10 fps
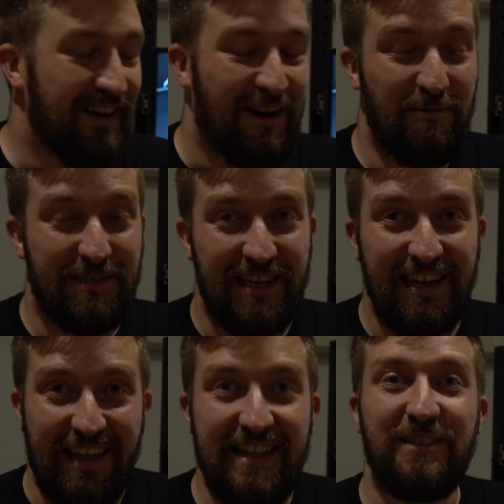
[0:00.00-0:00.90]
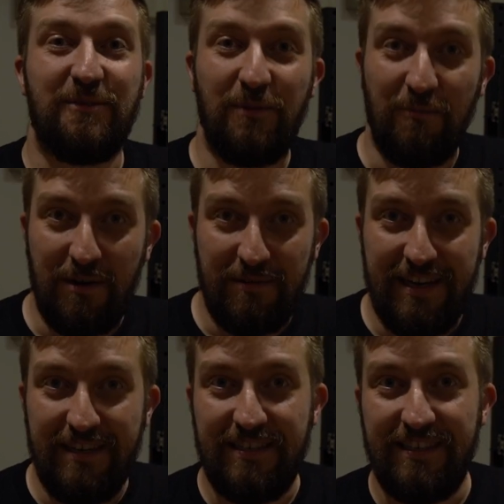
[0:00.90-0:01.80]
I was thinking that's all the world
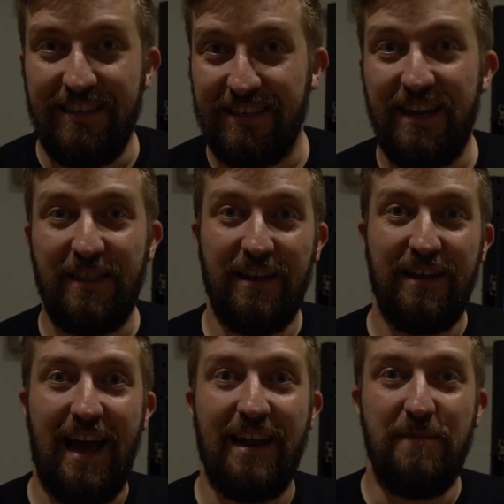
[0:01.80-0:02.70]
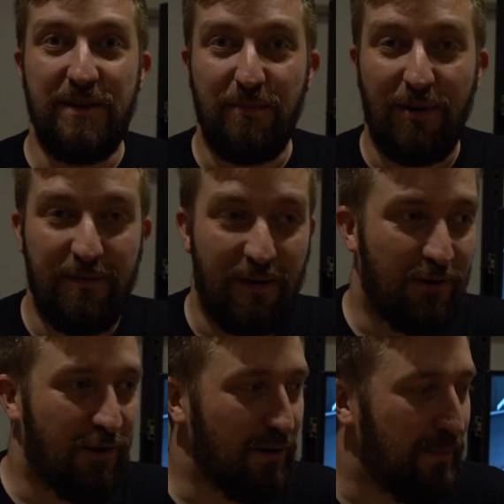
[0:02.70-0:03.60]
needs is another aluminium profile
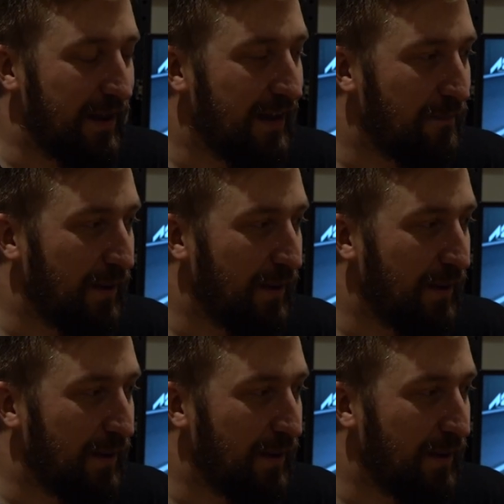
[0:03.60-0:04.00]
cockpit.